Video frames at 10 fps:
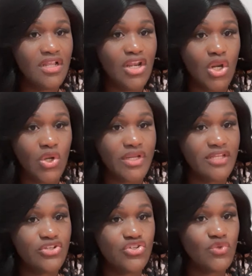
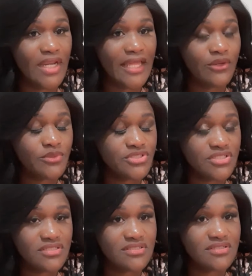learning new
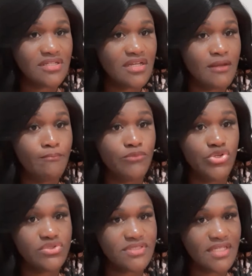languages,
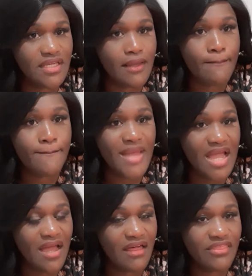music,
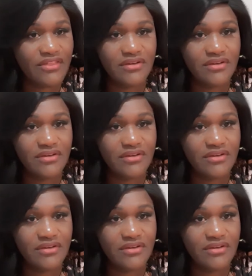math,